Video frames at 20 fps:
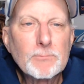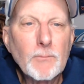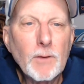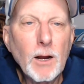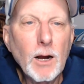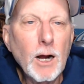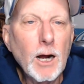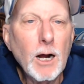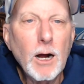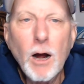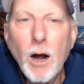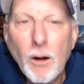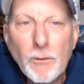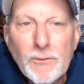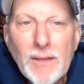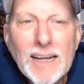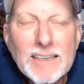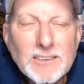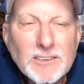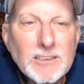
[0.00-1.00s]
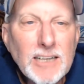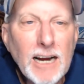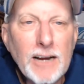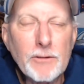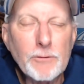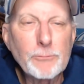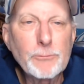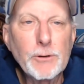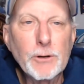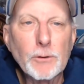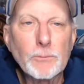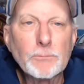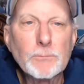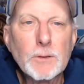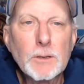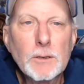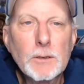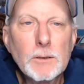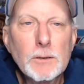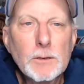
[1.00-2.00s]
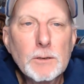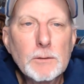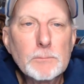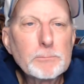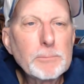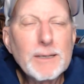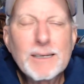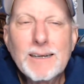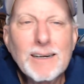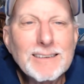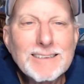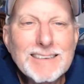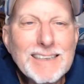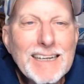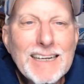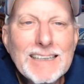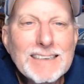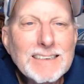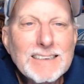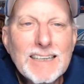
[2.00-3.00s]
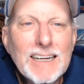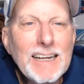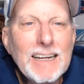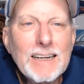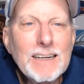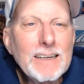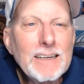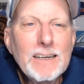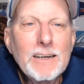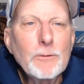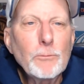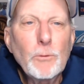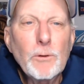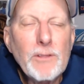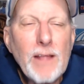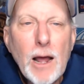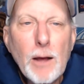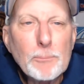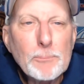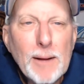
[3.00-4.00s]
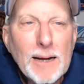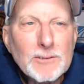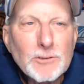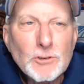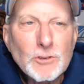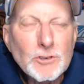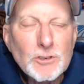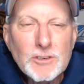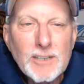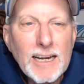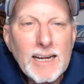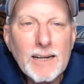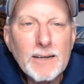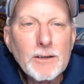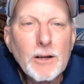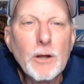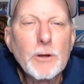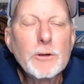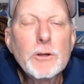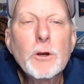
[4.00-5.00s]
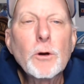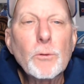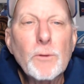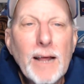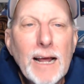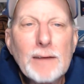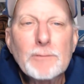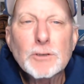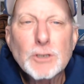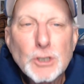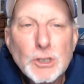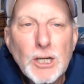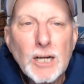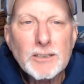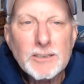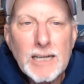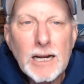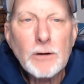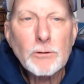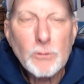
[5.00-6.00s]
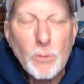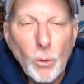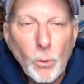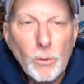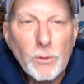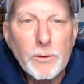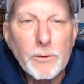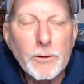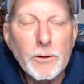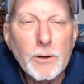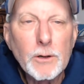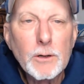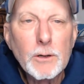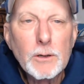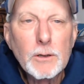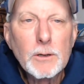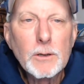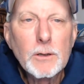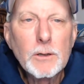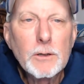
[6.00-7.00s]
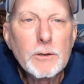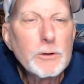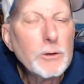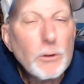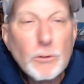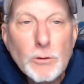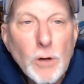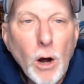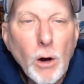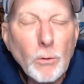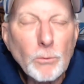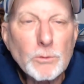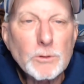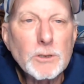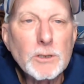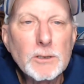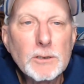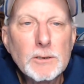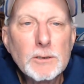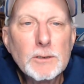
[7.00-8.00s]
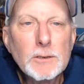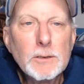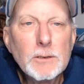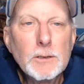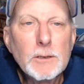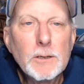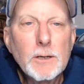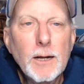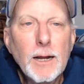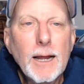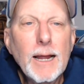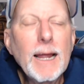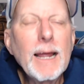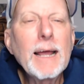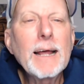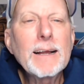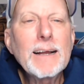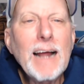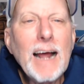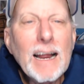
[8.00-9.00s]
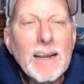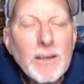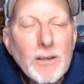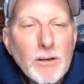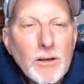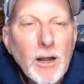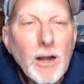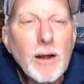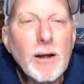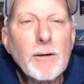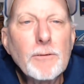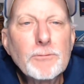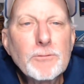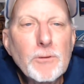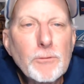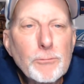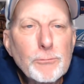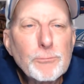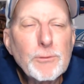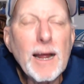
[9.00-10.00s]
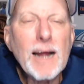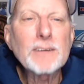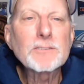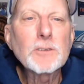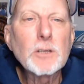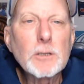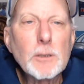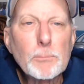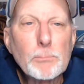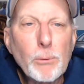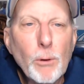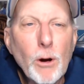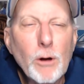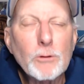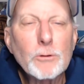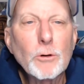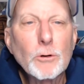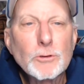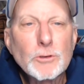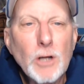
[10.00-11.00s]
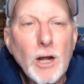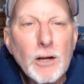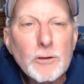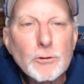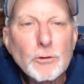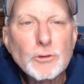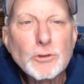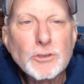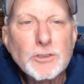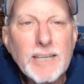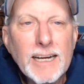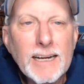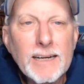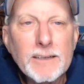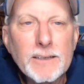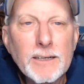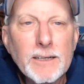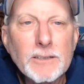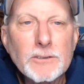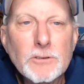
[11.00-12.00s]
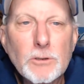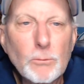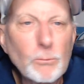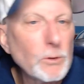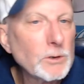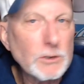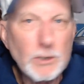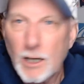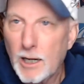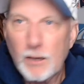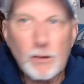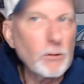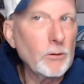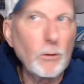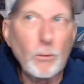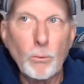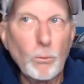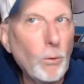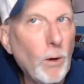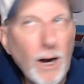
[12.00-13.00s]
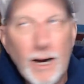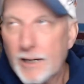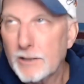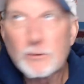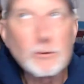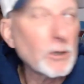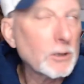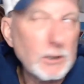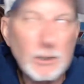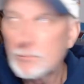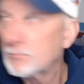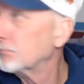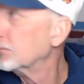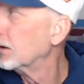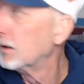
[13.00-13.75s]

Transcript: on that side of the field, because without Patrick Surtain, you don't have a shutdown corner. You don't. And I love the fact that the Broncos understand this, which I don't know why it took them,